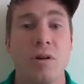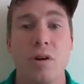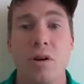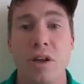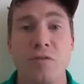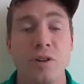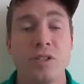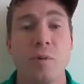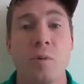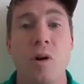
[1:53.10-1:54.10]
inference
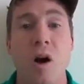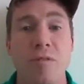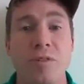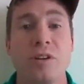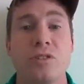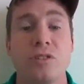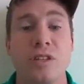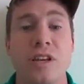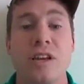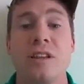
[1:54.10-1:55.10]
that we're often
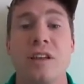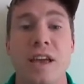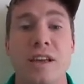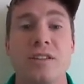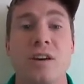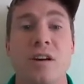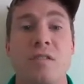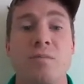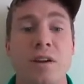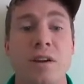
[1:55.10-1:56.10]
interested in the case
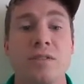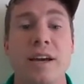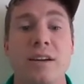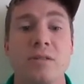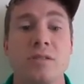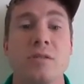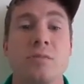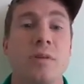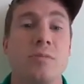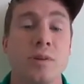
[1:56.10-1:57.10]
of medical diagnosis,
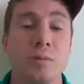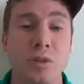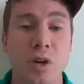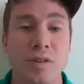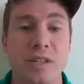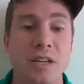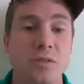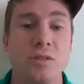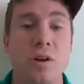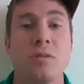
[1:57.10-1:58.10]
right? We observe a test
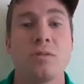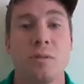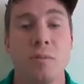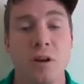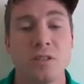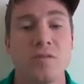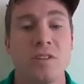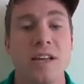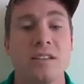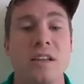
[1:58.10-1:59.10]
result, a positive
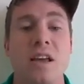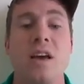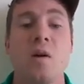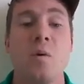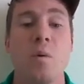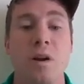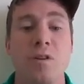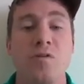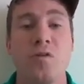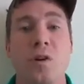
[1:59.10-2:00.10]
test. We want to
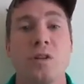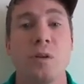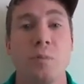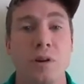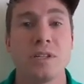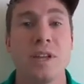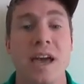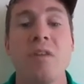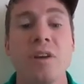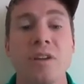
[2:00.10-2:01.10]
infer to the person
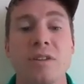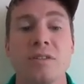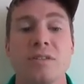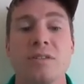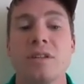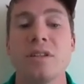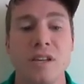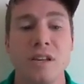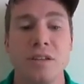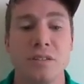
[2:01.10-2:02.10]
having the
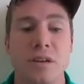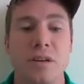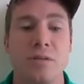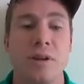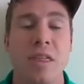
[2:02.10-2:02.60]
disease, right?